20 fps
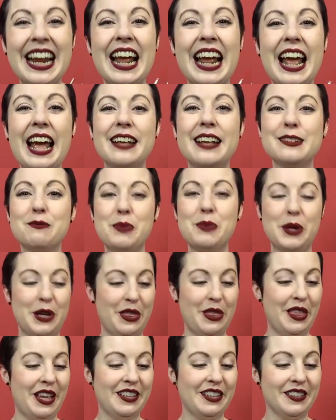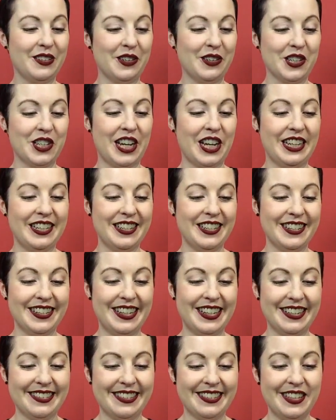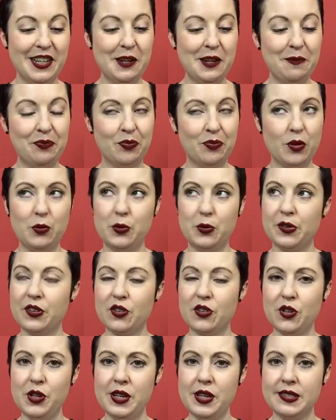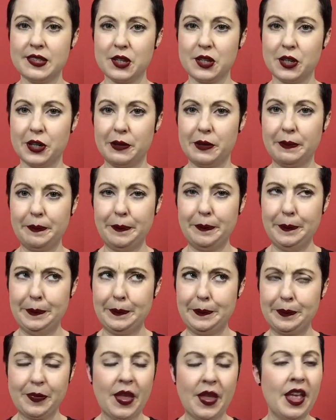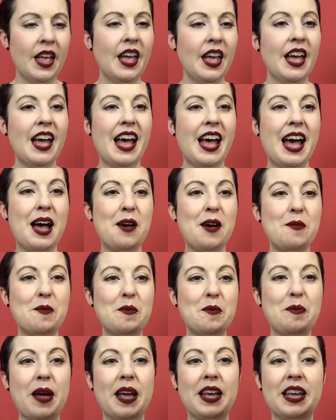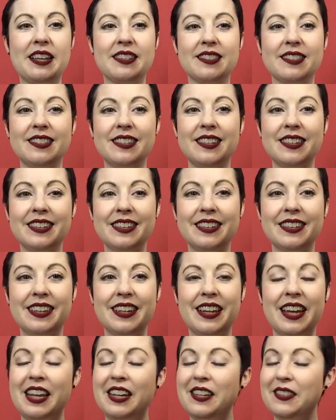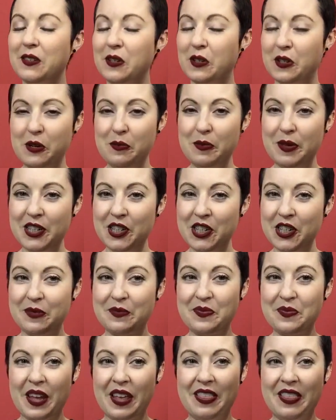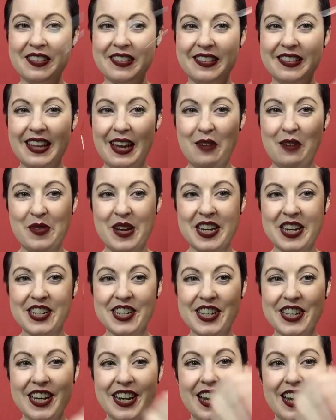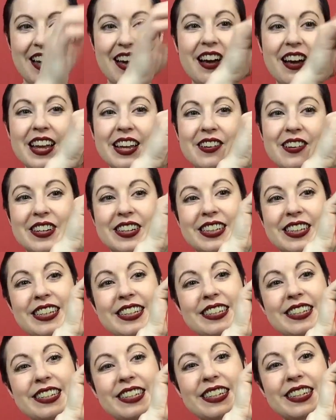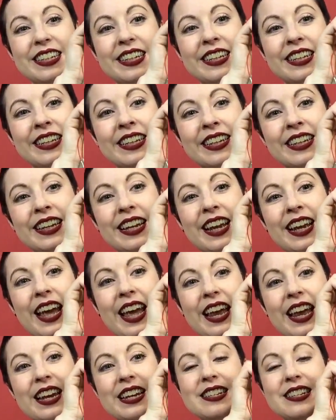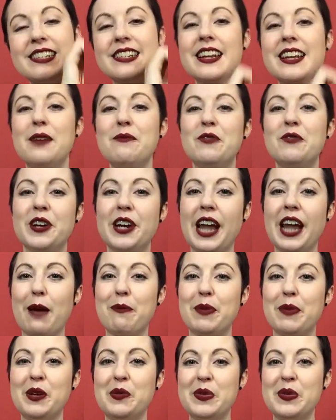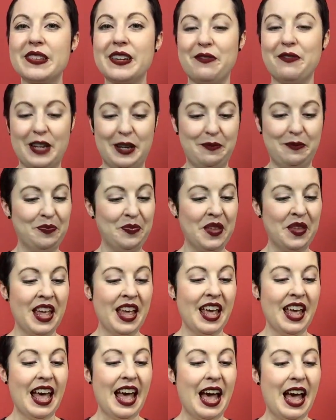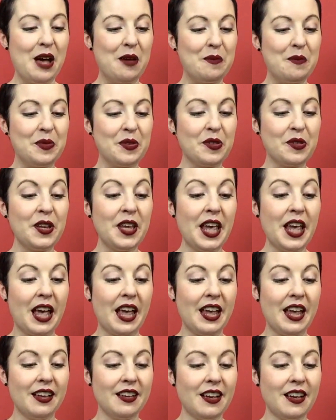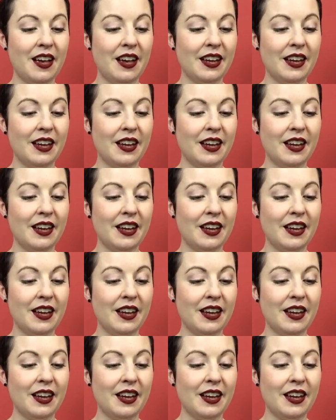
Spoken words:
as per their sock challenge last year. Or was it 2 years ago? But yes, it is not a competition, and this is how much I got knit, and I'm very happy. It's lovely. So yeah, I